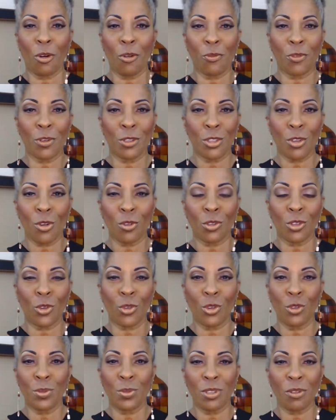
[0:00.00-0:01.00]
for certain
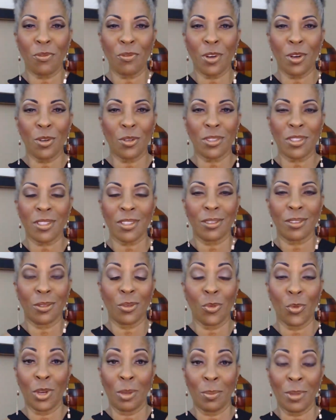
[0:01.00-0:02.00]
groups of folks,
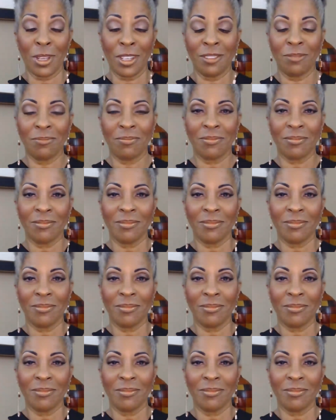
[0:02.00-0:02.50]
women,